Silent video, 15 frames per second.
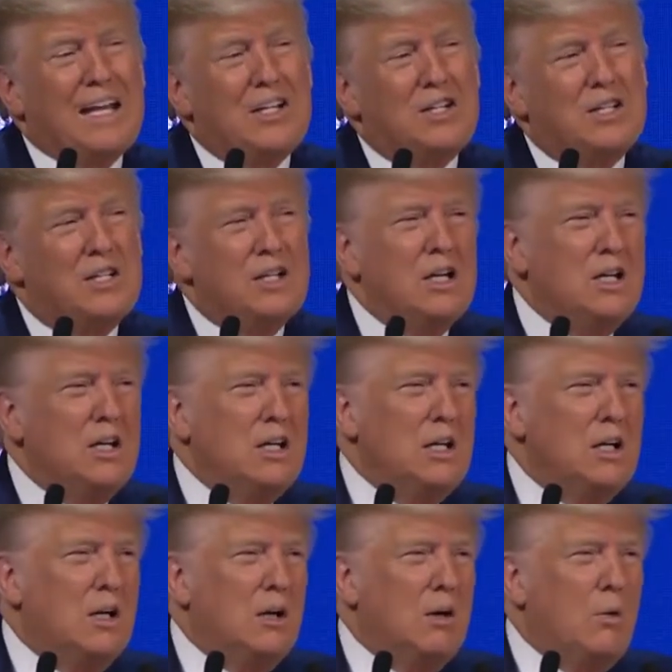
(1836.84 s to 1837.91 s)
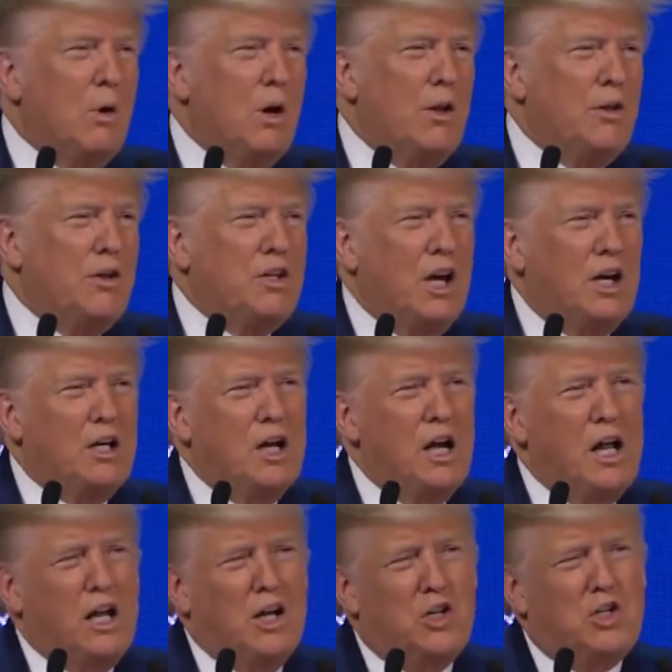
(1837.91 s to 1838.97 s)
place. While the
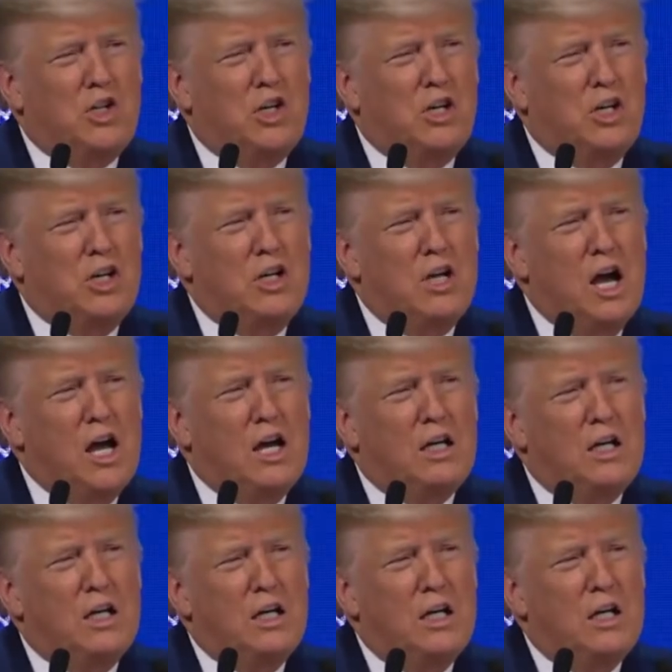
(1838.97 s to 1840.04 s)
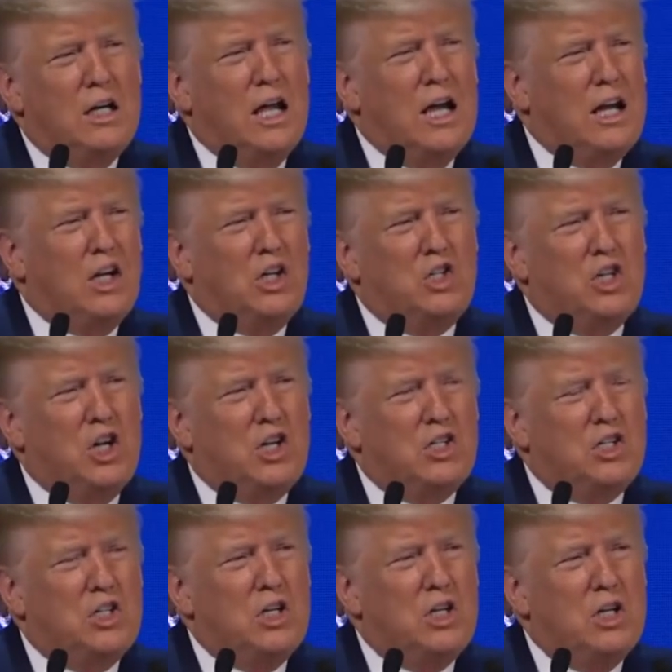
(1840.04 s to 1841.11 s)
technology did not yet
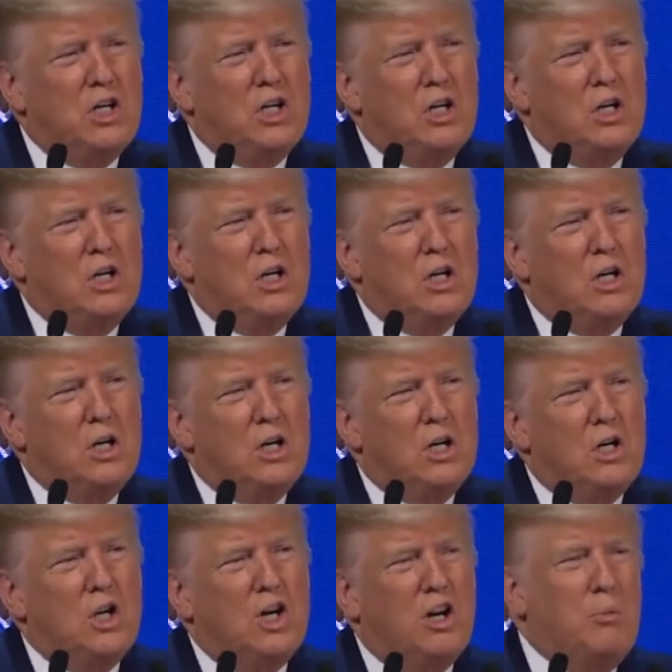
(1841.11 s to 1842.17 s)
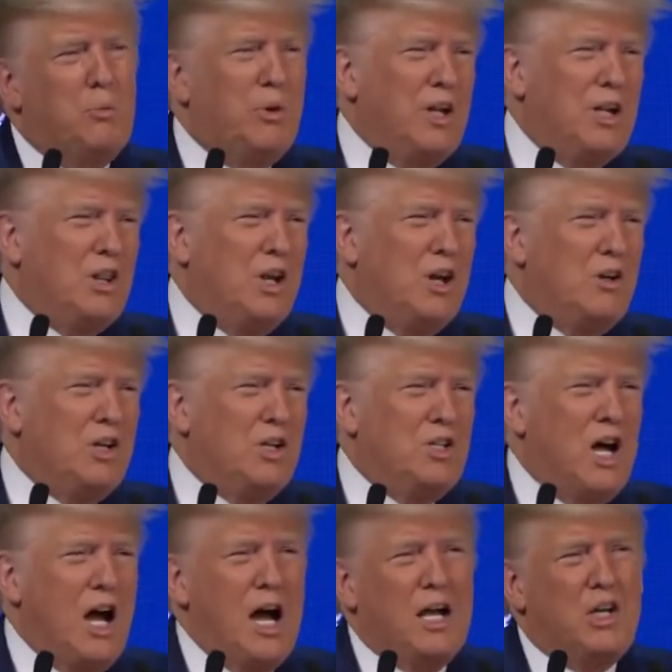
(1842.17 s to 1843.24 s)
exist to complete their
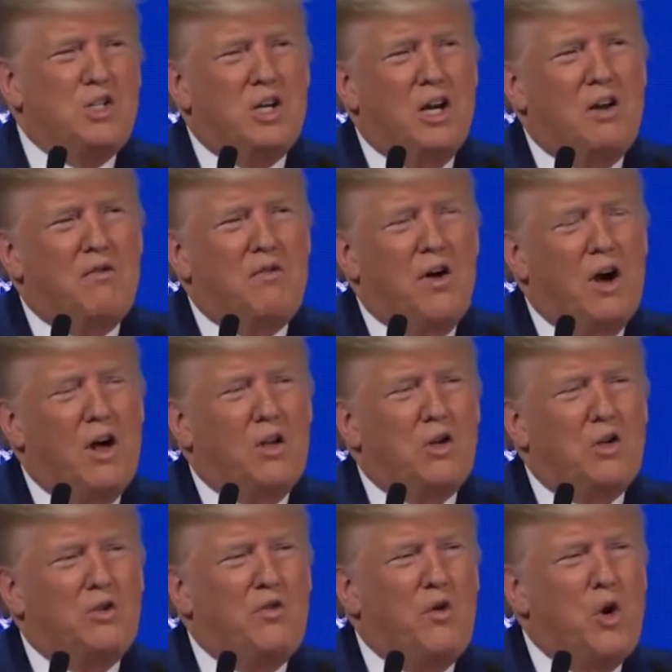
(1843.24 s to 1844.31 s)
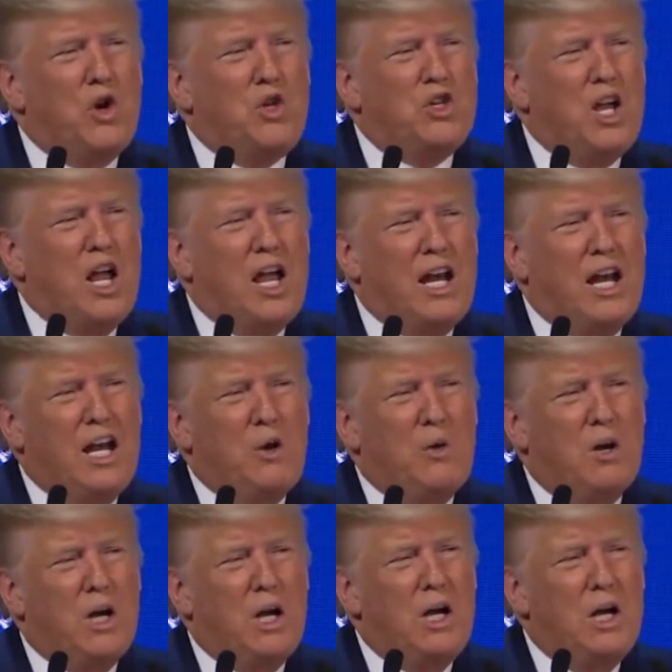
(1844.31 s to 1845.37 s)
design, city fathers forged ahead
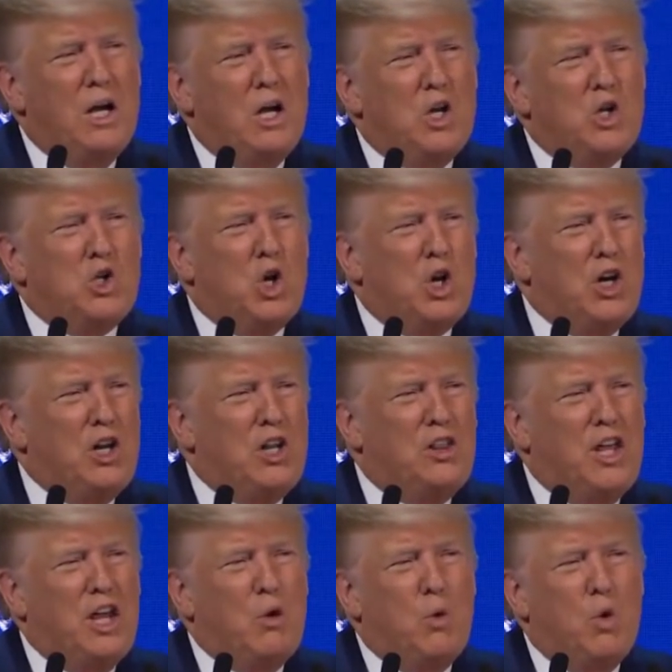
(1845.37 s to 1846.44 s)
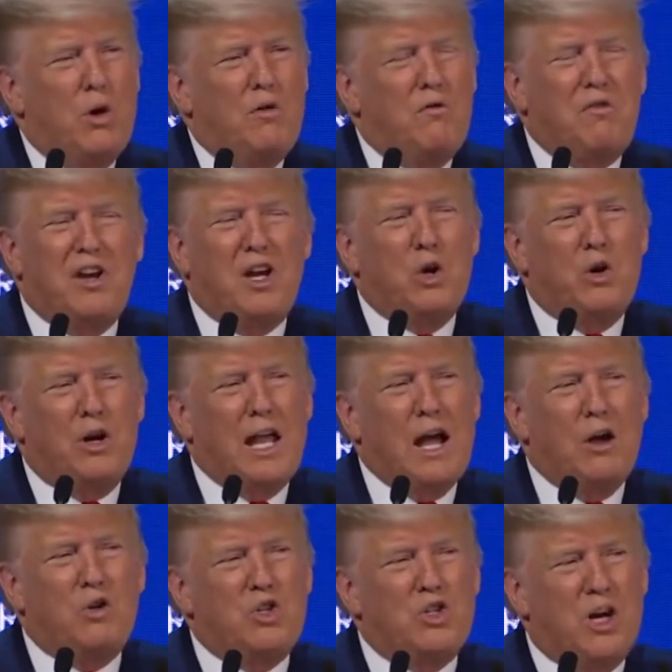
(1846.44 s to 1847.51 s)
anyway, certain that they would figure it
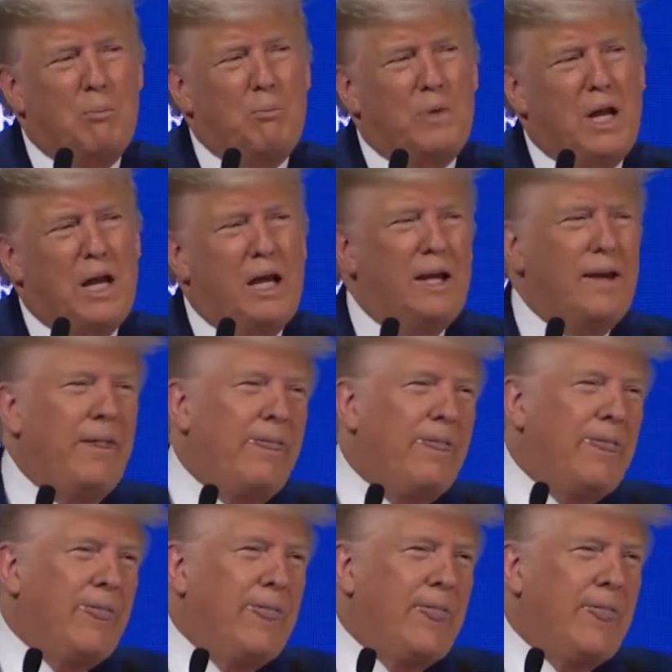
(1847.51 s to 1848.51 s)
out someday.